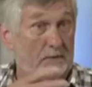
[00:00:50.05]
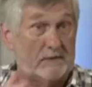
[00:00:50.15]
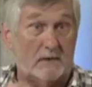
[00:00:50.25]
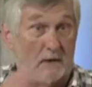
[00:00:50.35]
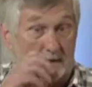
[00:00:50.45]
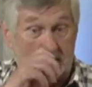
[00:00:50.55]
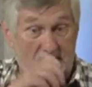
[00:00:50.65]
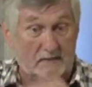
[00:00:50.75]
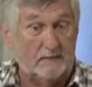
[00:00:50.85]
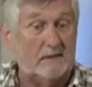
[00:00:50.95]
was talking to
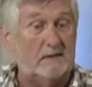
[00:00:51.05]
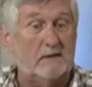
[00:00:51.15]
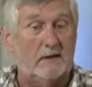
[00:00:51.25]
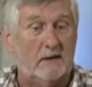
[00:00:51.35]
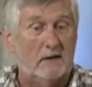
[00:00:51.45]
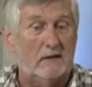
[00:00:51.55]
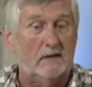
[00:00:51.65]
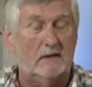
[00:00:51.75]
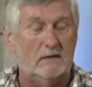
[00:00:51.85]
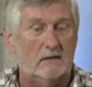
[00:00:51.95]
somebody today
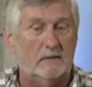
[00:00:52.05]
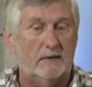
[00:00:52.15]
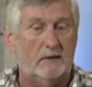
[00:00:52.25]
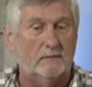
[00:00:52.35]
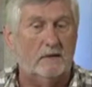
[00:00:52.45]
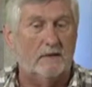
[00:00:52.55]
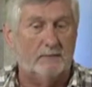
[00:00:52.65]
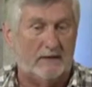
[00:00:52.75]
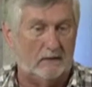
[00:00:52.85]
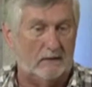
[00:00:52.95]
uh, about my
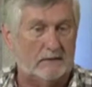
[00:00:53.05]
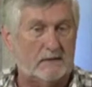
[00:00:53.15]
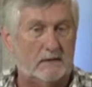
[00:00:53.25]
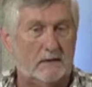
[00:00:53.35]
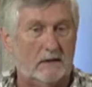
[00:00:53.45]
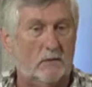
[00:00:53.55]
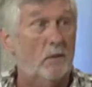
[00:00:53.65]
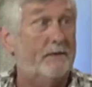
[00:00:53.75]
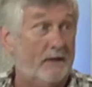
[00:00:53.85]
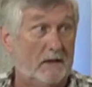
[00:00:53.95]
parents uh, and
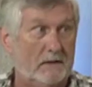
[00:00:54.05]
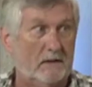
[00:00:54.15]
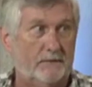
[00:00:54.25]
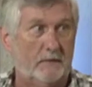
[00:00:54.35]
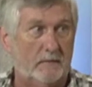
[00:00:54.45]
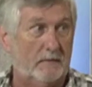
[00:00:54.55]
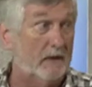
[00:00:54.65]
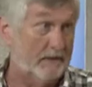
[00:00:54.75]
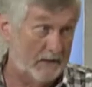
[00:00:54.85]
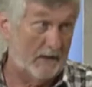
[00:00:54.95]
what they did for me,
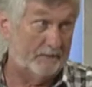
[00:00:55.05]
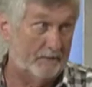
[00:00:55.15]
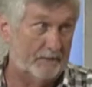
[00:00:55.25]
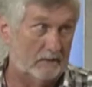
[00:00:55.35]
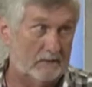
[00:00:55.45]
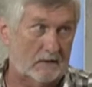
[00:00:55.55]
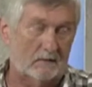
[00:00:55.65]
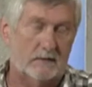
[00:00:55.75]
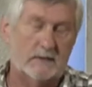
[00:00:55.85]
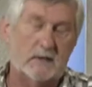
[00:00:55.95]
my adoptive parents, mm
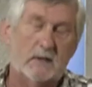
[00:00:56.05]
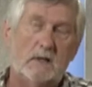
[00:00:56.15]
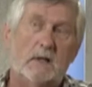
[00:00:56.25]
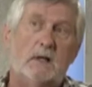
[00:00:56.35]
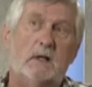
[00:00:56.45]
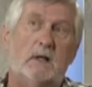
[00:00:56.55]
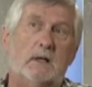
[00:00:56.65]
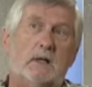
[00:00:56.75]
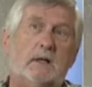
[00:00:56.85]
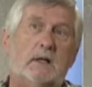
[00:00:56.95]
-hmm. of mm-hmm. course.
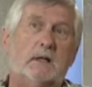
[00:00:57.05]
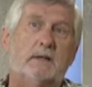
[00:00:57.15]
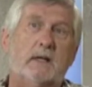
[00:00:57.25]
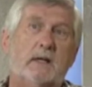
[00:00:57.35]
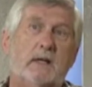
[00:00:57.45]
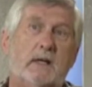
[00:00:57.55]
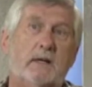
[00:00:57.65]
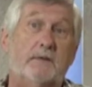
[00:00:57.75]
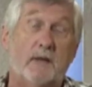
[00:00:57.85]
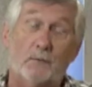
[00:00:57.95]
Uh, and,
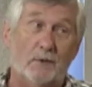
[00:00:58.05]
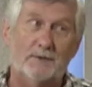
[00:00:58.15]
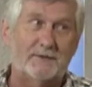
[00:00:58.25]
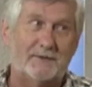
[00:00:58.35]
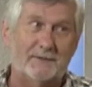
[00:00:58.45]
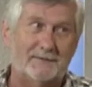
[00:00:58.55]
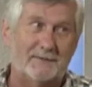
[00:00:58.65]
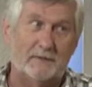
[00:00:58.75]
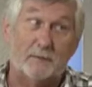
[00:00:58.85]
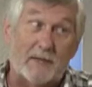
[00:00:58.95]
and they weren't
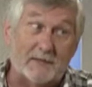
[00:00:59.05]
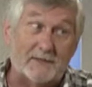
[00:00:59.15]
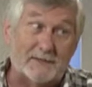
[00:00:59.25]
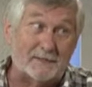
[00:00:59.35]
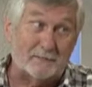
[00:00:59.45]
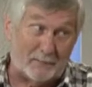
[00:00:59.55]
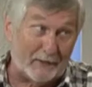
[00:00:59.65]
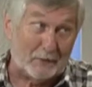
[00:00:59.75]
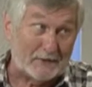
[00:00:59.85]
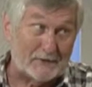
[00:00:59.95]
the best
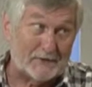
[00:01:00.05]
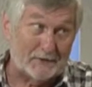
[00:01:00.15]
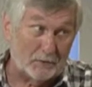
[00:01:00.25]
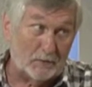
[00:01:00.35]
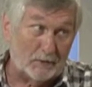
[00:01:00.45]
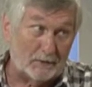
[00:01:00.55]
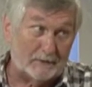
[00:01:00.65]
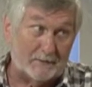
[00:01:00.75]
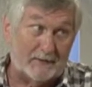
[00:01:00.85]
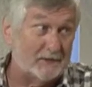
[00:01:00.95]
parents in the world
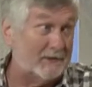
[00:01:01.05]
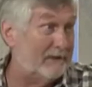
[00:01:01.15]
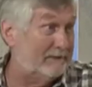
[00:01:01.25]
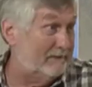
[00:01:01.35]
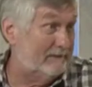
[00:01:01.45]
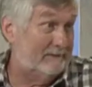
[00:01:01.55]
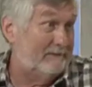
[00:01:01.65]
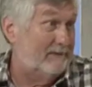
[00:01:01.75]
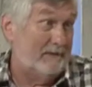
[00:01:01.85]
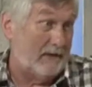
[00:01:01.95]
world, because they
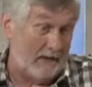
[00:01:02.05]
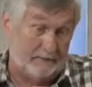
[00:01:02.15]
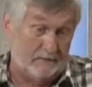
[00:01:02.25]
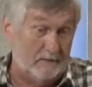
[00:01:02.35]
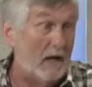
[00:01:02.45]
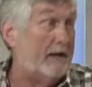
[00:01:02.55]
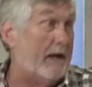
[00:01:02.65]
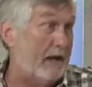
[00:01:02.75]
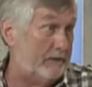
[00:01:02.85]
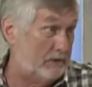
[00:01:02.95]
had not
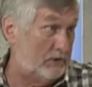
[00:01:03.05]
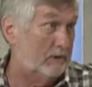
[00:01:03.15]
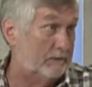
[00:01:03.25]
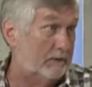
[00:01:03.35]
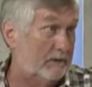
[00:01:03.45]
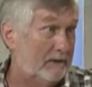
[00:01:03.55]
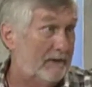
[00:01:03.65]
had children,